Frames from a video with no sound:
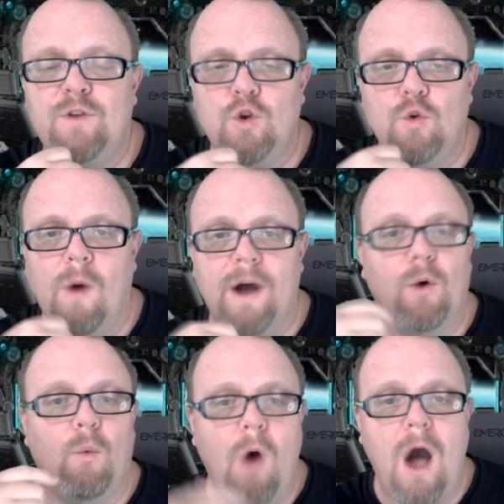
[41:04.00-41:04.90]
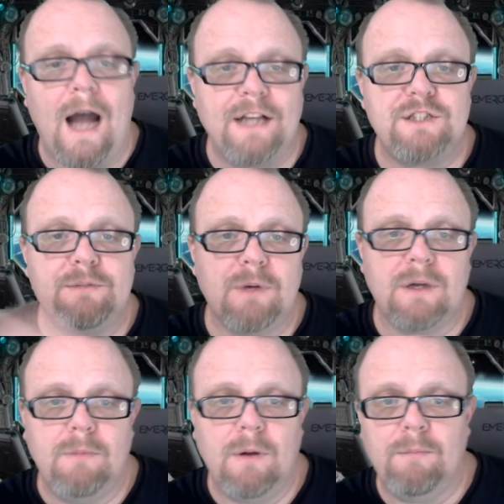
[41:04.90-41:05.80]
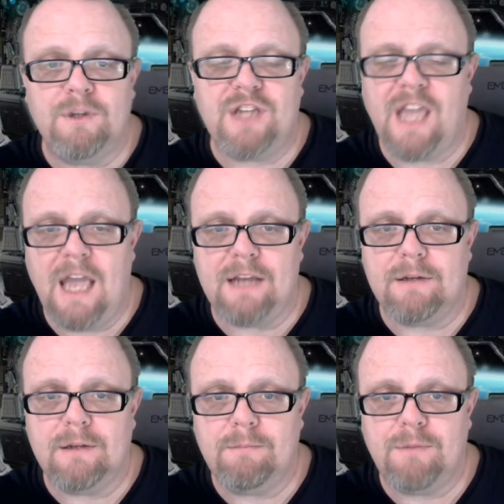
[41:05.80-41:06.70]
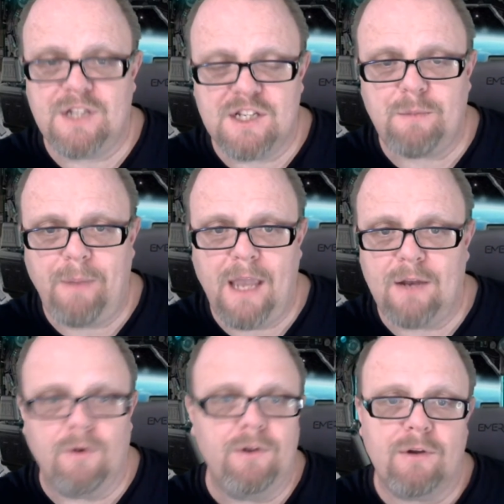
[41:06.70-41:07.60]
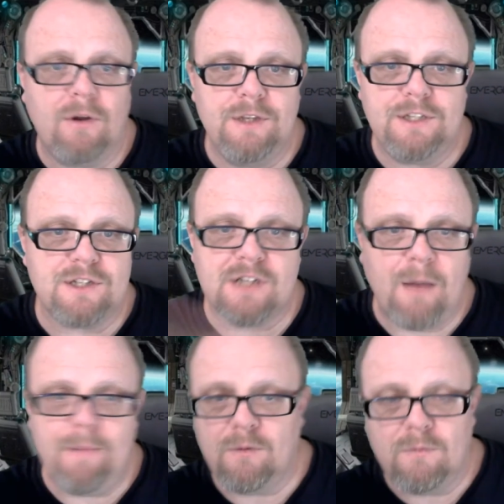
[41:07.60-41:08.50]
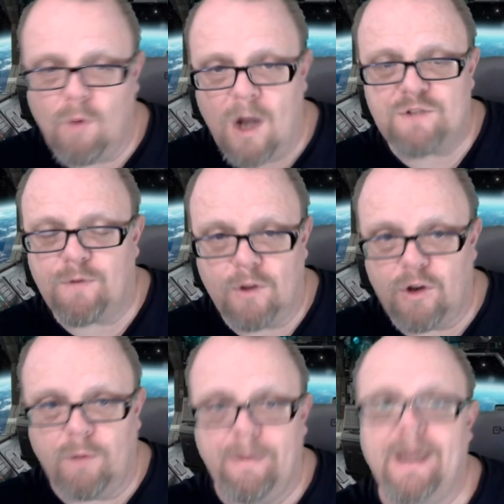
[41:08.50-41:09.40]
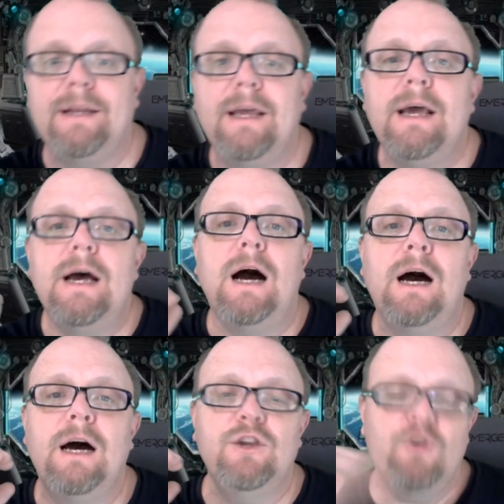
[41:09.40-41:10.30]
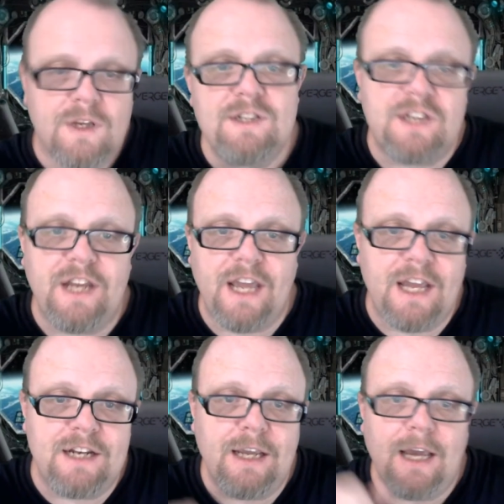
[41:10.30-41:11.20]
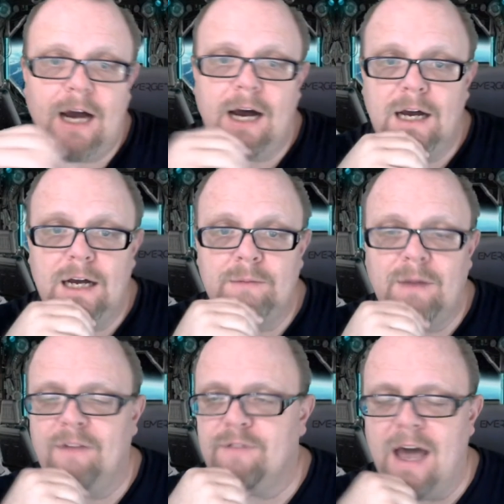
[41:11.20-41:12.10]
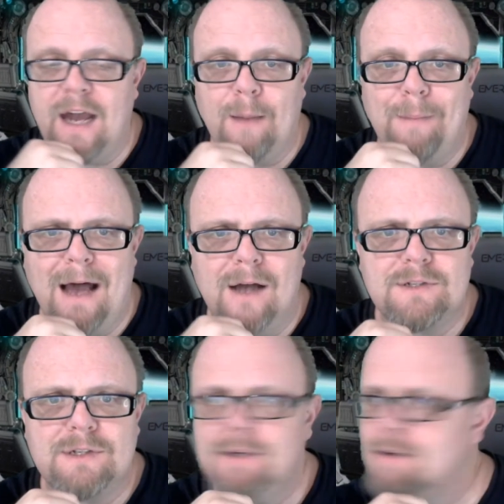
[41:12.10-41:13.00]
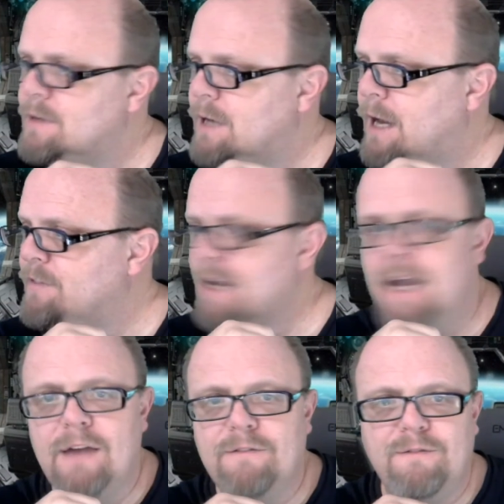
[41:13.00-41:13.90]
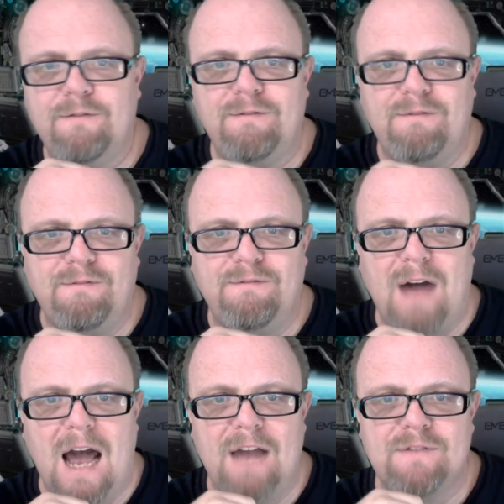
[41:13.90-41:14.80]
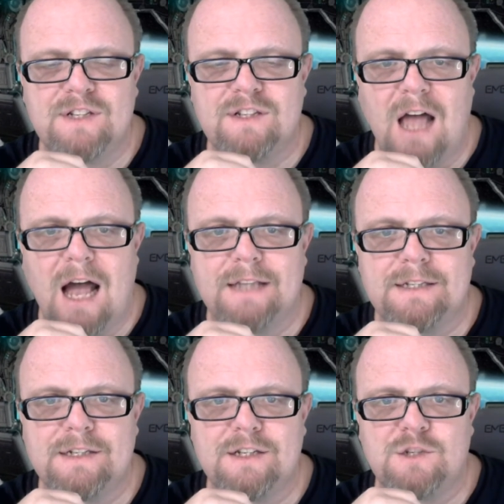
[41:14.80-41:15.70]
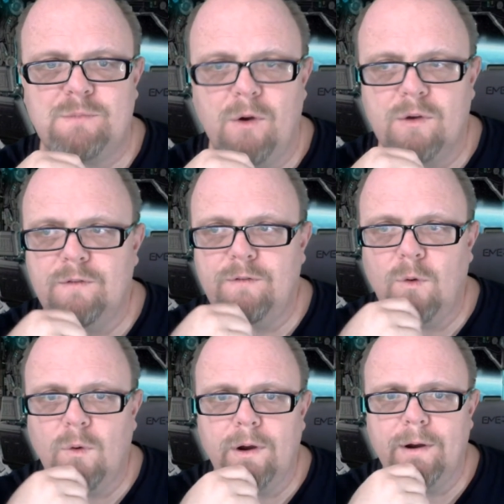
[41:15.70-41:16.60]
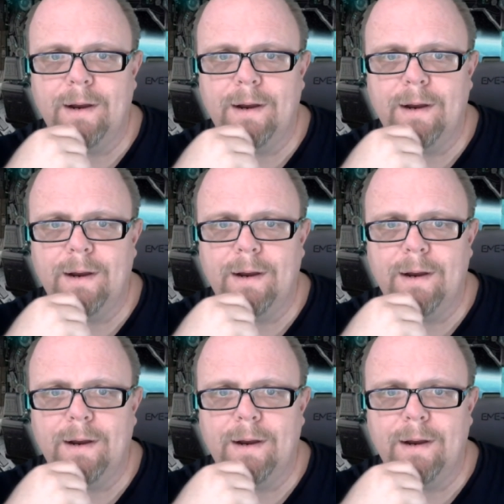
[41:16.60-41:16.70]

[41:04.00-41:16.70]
you want to watch, but you can't participate, or you can only just come and watch for a little bit, you can sit in. I've got about, I think I have 5 slots spoken for.